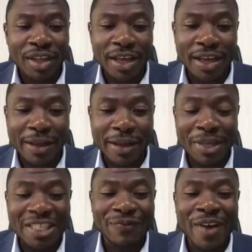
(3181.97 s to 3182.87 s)
the
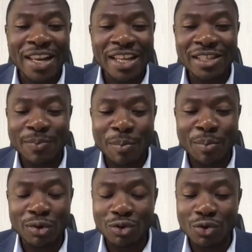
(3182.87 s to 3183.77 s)
misfilings
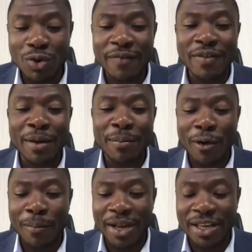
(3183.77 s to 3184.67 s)
people do give them more
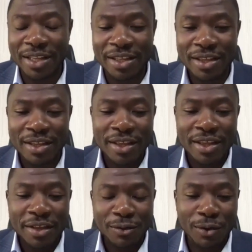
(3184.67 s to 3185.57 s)
money.
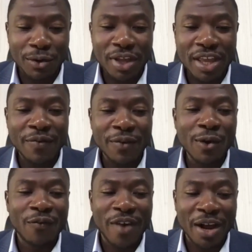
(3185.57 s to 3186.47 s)
So if you
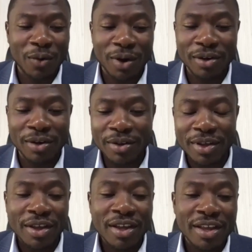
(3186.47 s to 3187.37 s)
don't file well,
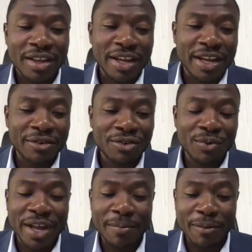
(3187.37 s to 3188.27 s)
the country will
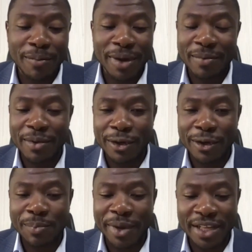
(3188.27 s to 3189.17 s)
get more money, because
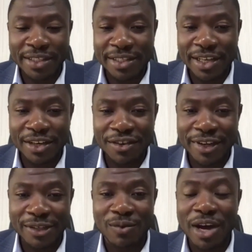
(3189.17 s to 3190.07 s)
penalties and
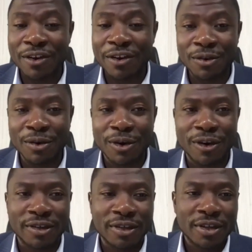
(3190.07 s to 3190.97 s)
interest will accrue
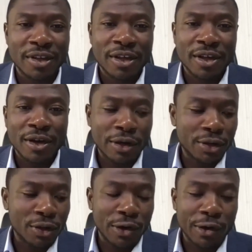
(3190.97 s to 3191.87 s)
on
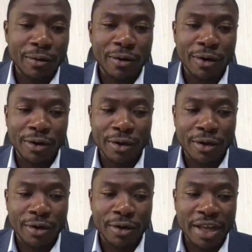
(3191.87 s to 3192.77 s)

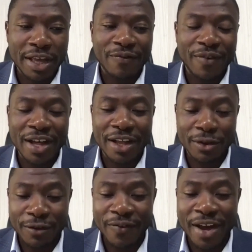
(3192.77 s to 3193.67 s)

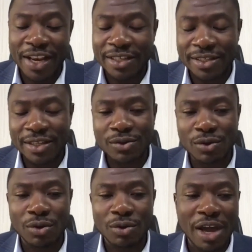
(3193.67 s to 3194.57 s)
your filings.
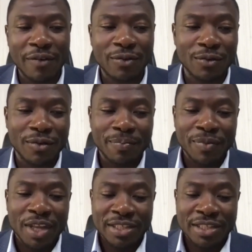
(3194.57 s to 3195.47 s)
So you have to,
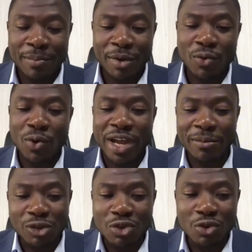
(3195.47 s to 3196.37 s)
somebody will come
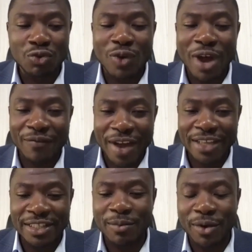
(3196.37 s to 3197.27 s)
to you to
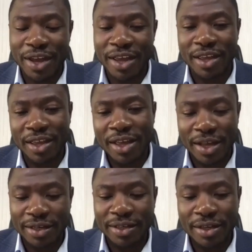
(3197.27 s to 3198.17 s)
advise him or her,
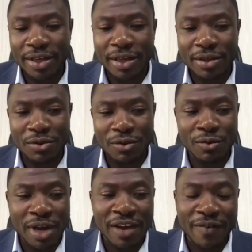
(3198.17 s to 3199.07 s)
and
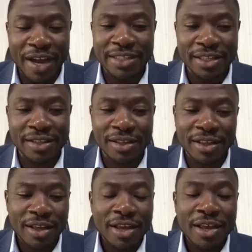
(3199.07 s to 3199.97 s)
you advising
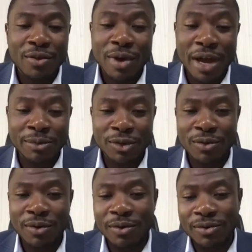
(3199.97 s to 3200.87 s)
you, I'm sure
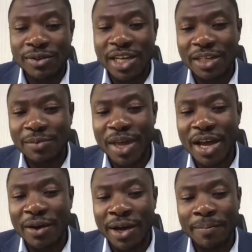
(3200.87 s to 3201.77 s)
you're going to charge per
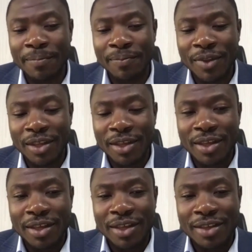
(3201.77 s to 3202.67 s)
hour.
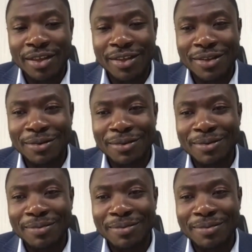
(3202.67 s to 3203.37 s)
Thank you.